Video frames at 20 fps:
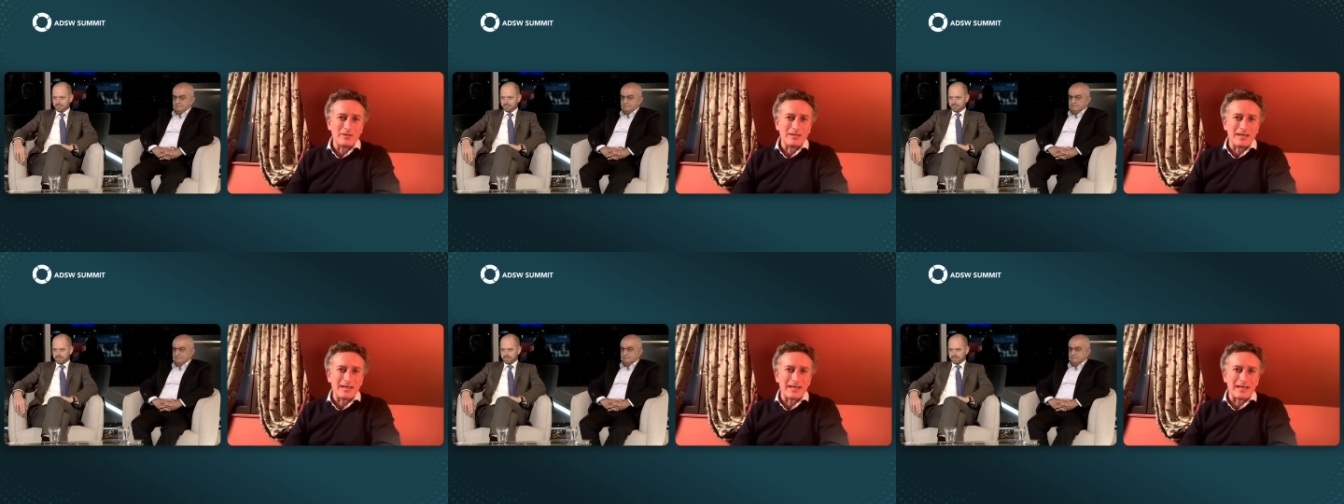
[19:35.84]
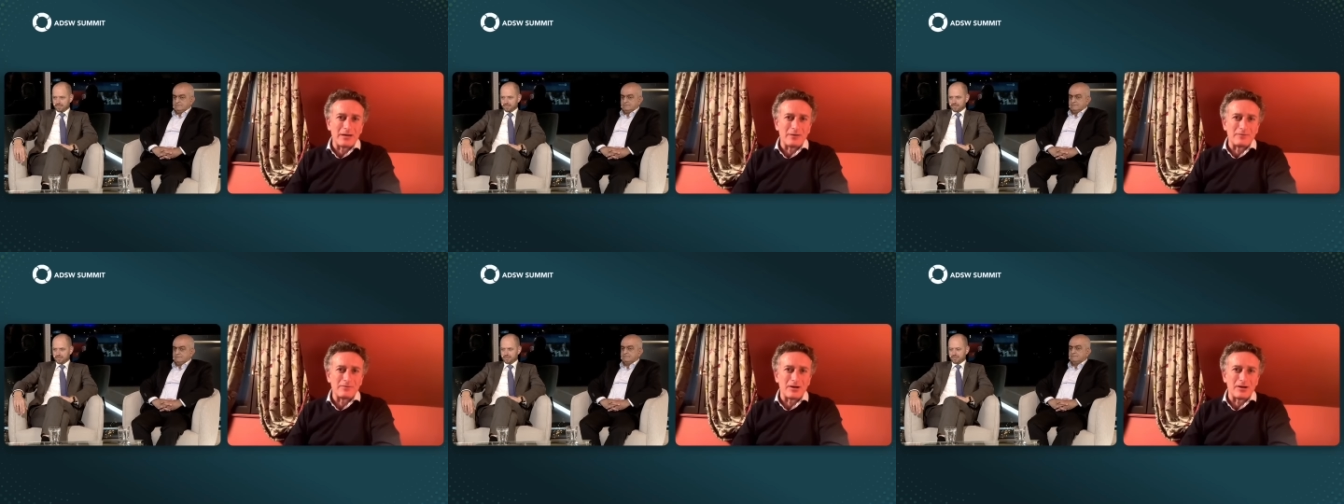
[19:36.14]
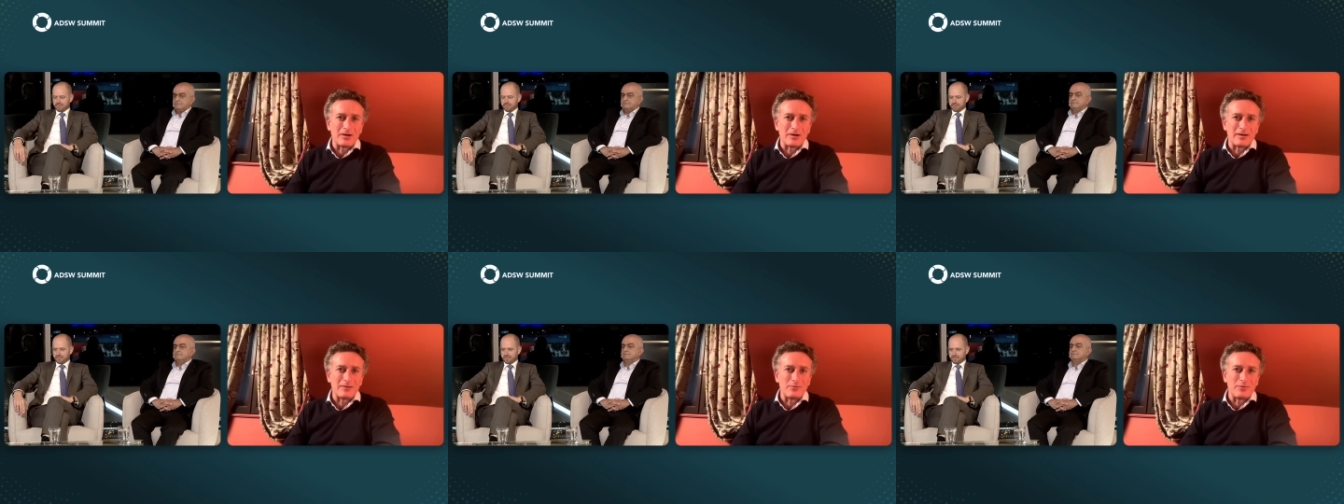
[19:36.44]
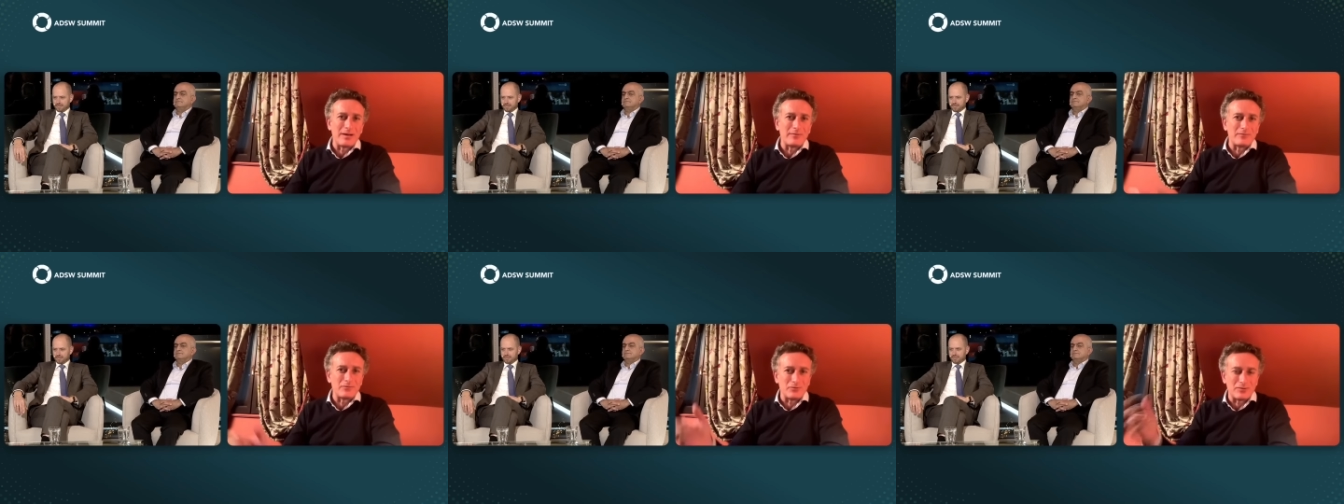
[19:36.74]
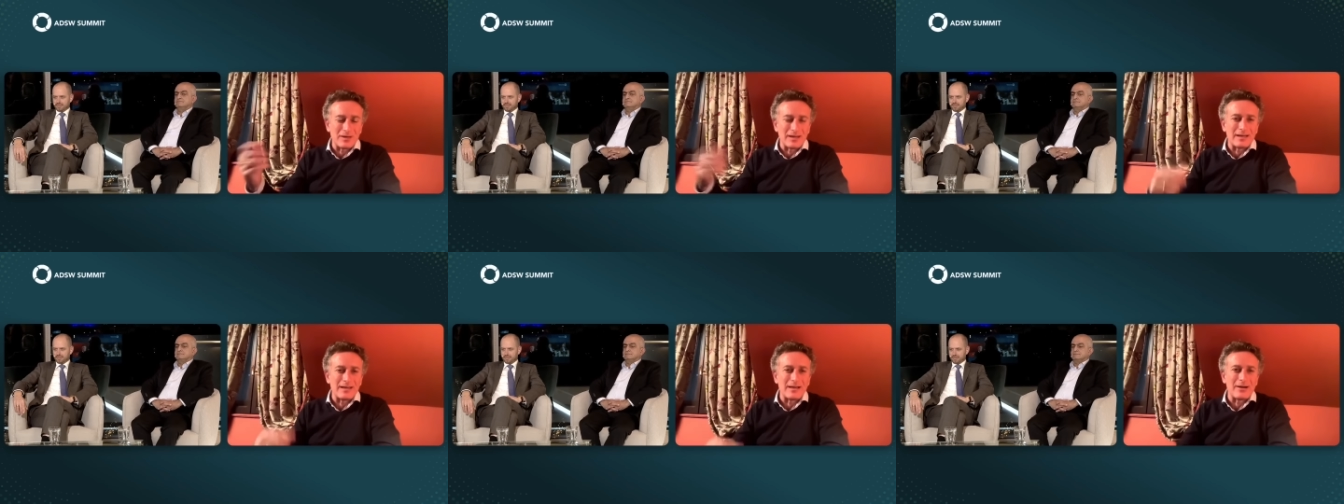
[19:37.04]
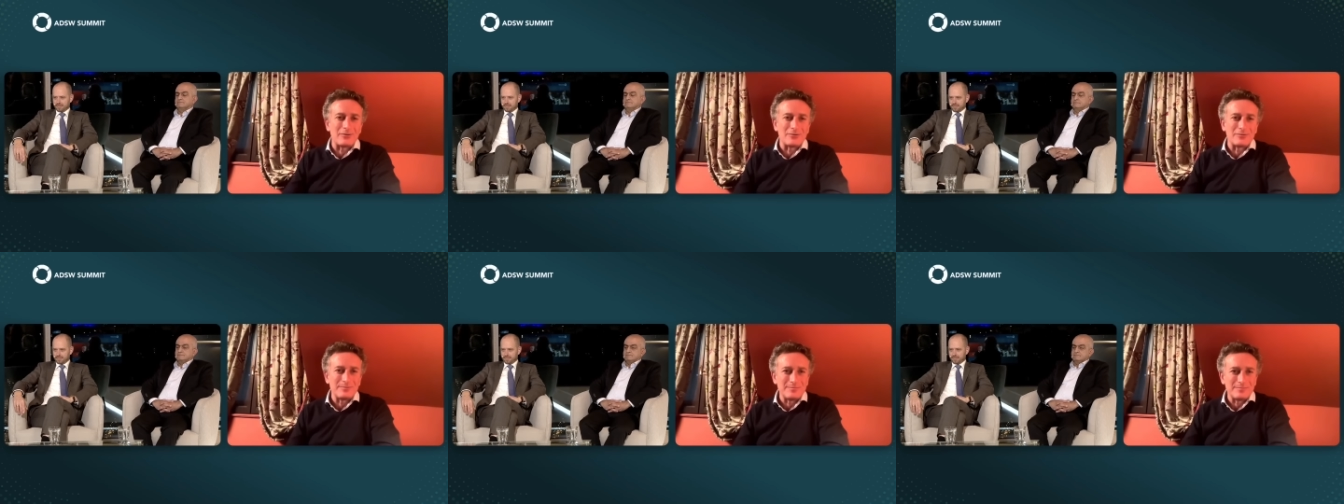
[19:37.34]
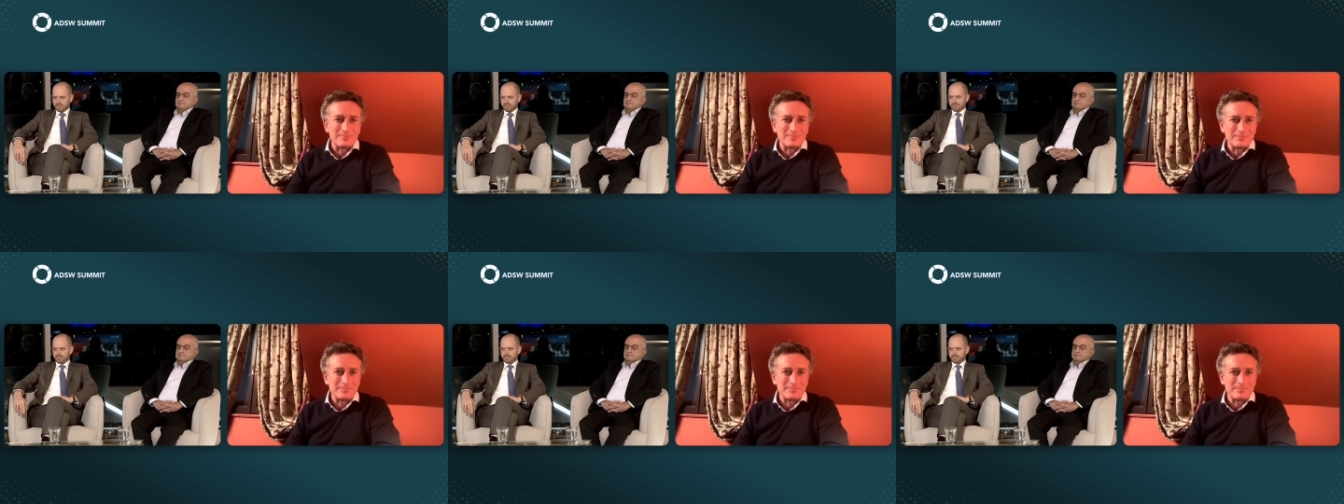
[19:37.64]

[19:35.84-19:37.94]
to reach any kind of target. We have to take it out.